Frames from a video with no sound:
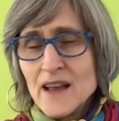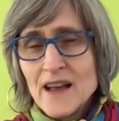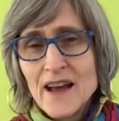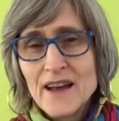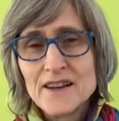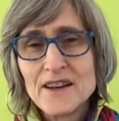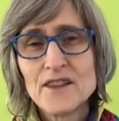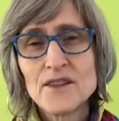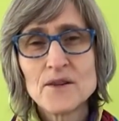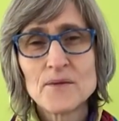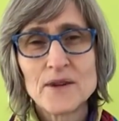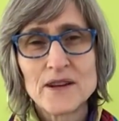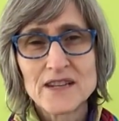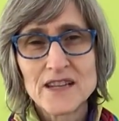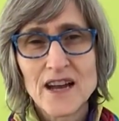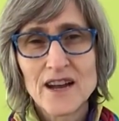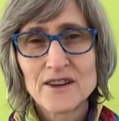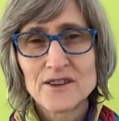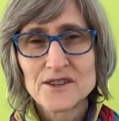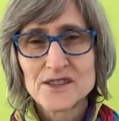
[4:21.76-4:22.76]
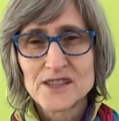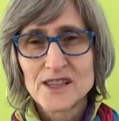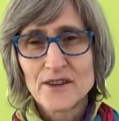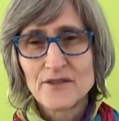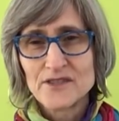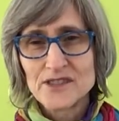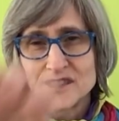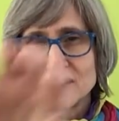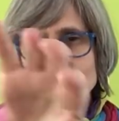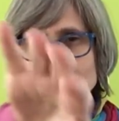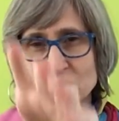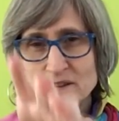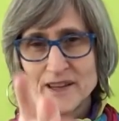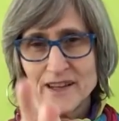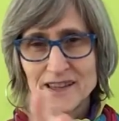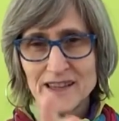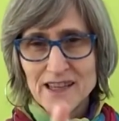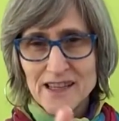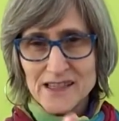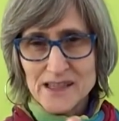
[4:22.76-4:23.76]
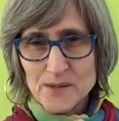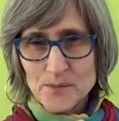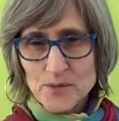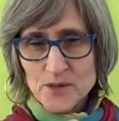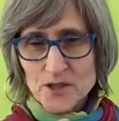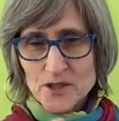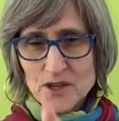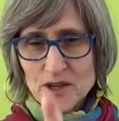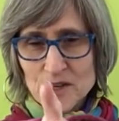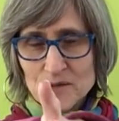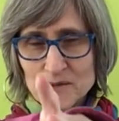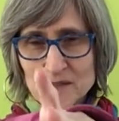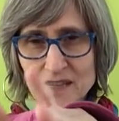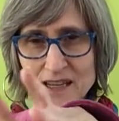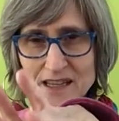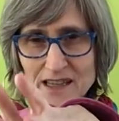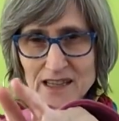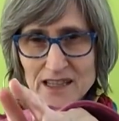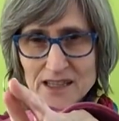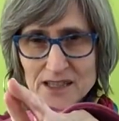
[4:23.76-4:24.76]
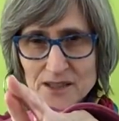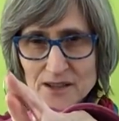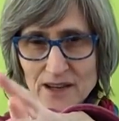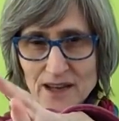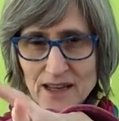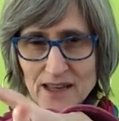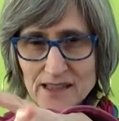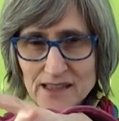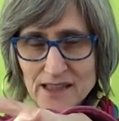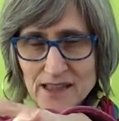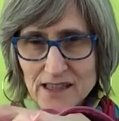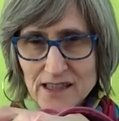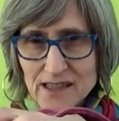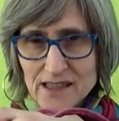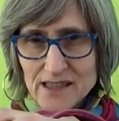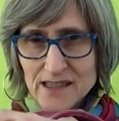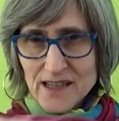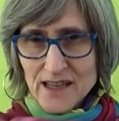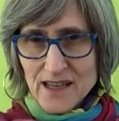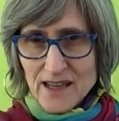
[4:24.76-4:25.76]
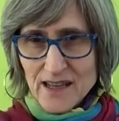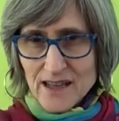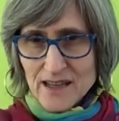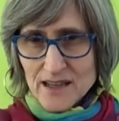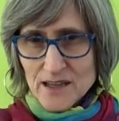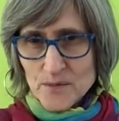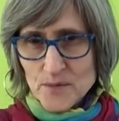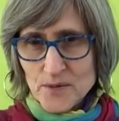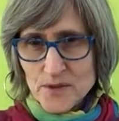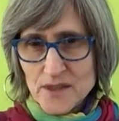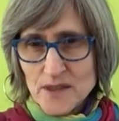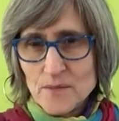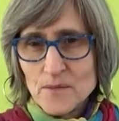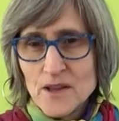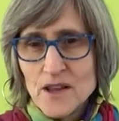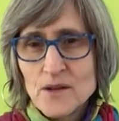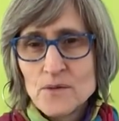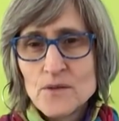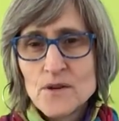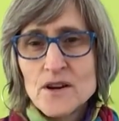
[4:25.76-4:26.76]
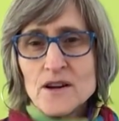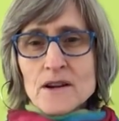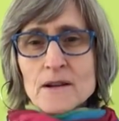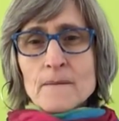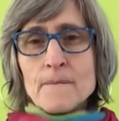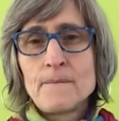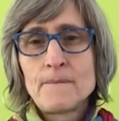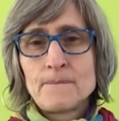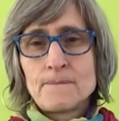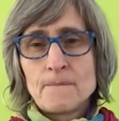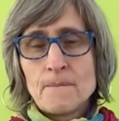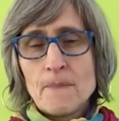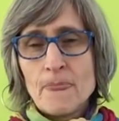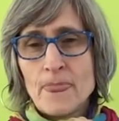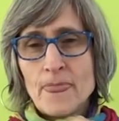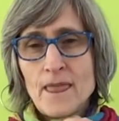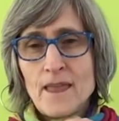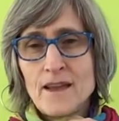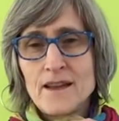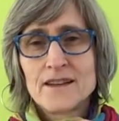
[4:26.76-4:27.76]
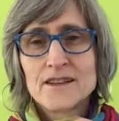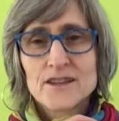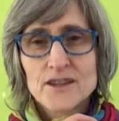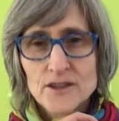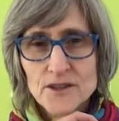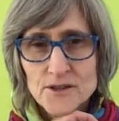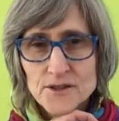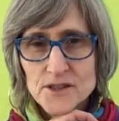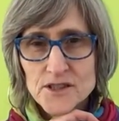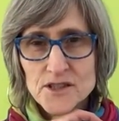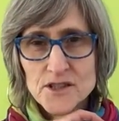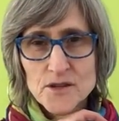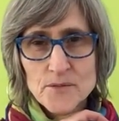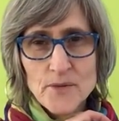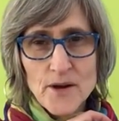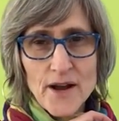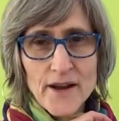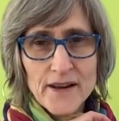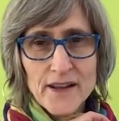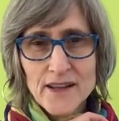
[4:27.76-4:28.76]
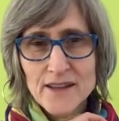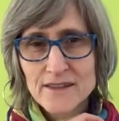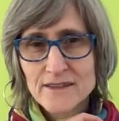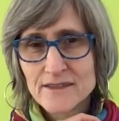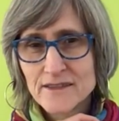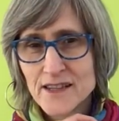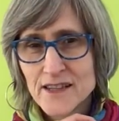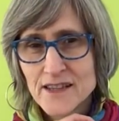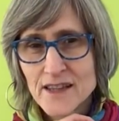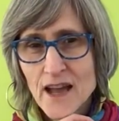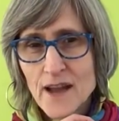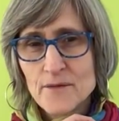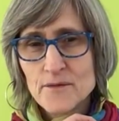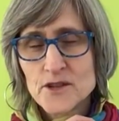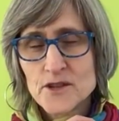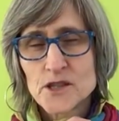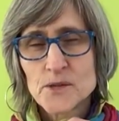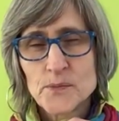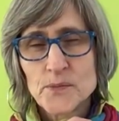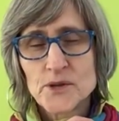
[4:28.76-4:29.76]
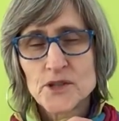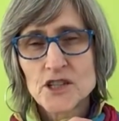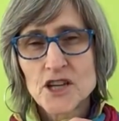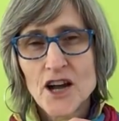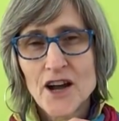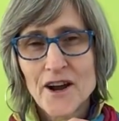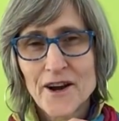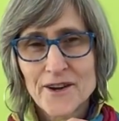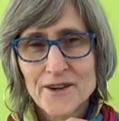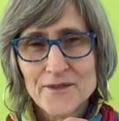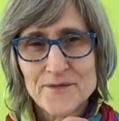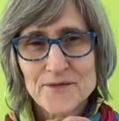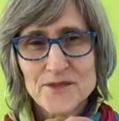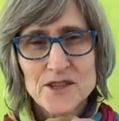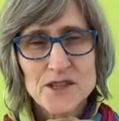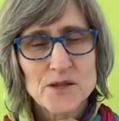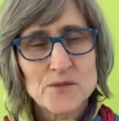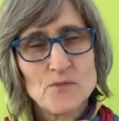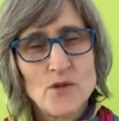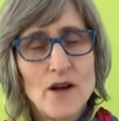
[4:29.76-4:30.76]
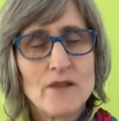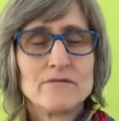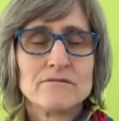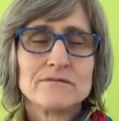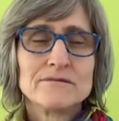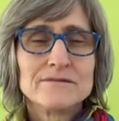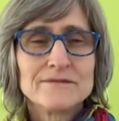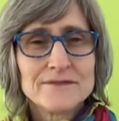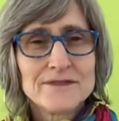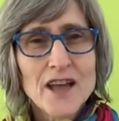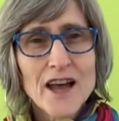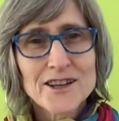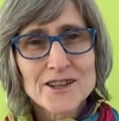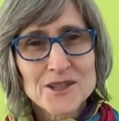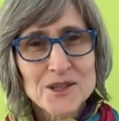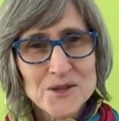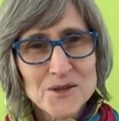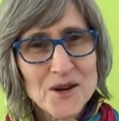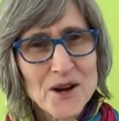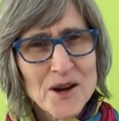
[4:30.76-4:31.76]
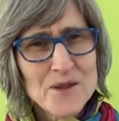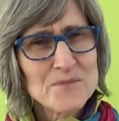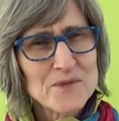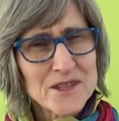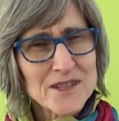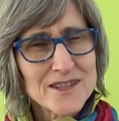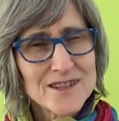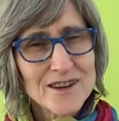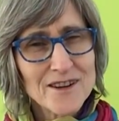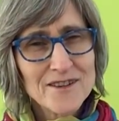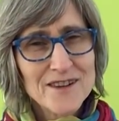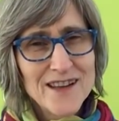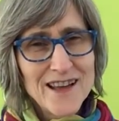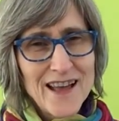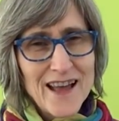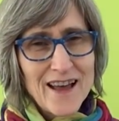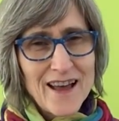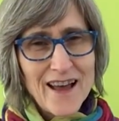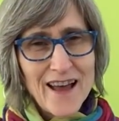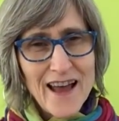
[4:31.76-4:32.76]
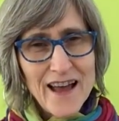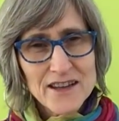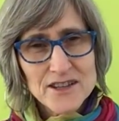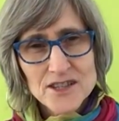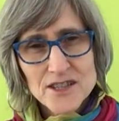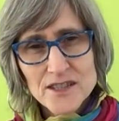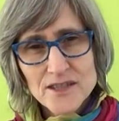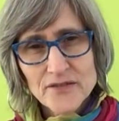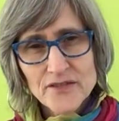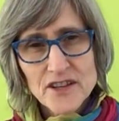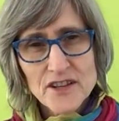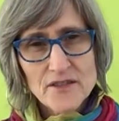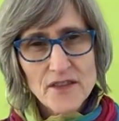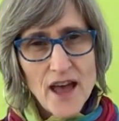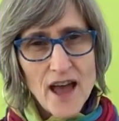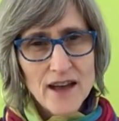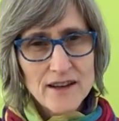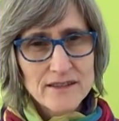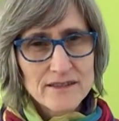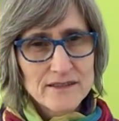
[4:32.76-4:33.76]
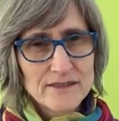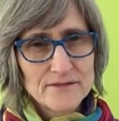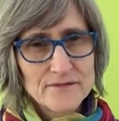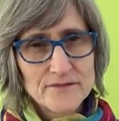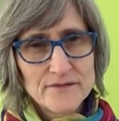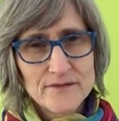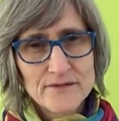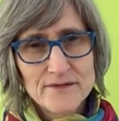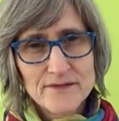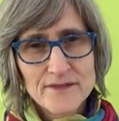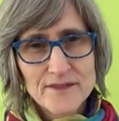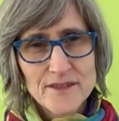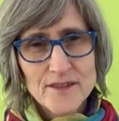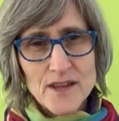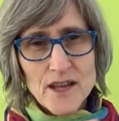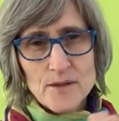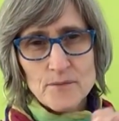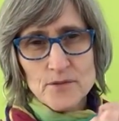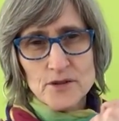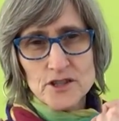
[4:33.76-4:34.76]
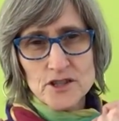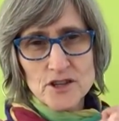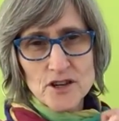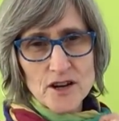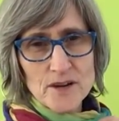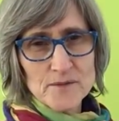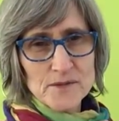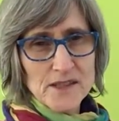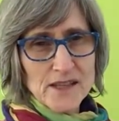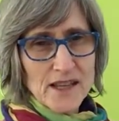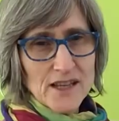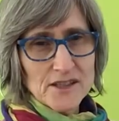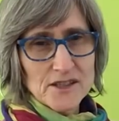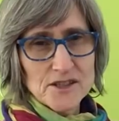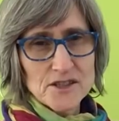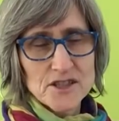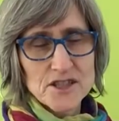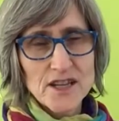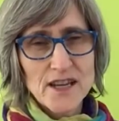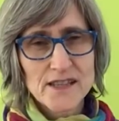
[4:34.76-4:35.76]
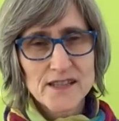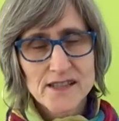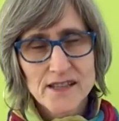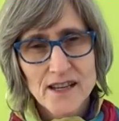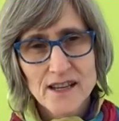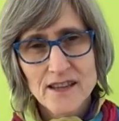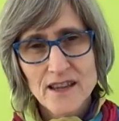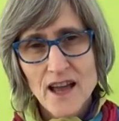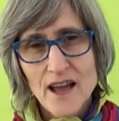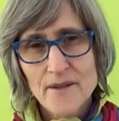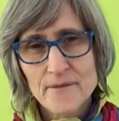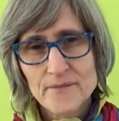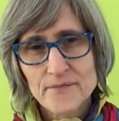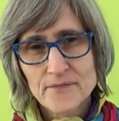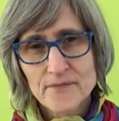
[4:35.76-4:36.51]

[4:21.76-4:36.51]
Another way to hug yourself is to go like this. Put your arms like this, your hands like this. You put them inward close to your body, like that. Just push hard, just, well, not too hard, but you know, and just feel that. Okay, push your arms against your chest like that.